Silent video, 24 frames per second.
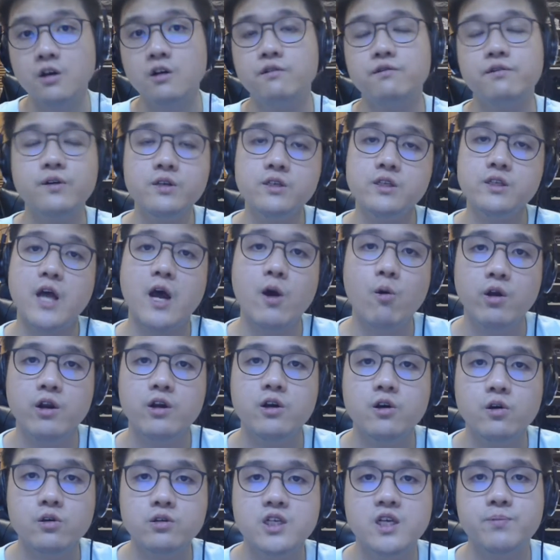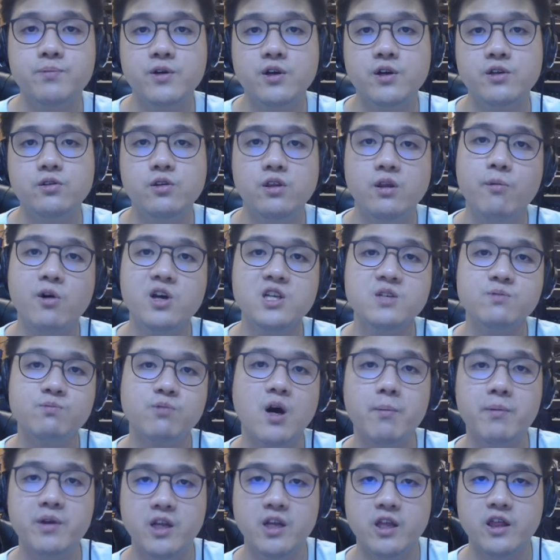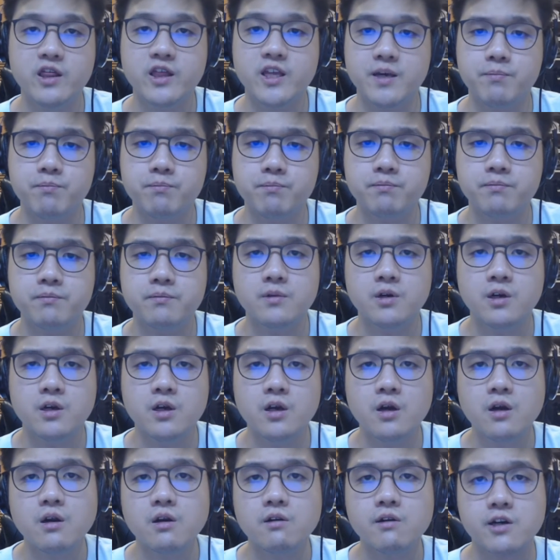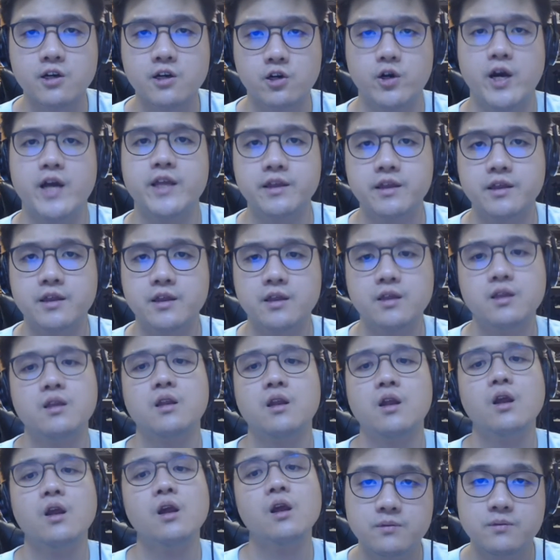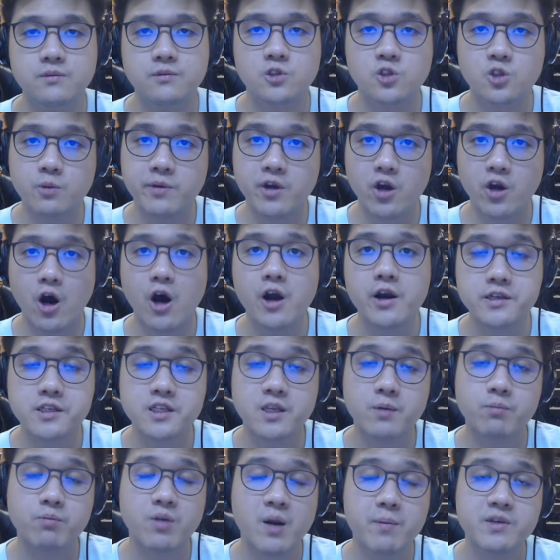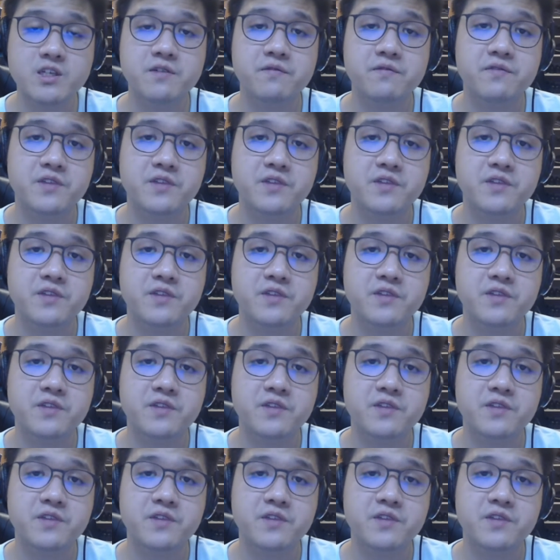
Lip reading: First, I want to go deeper into the most prominent theme, regret. To be honest, the premise of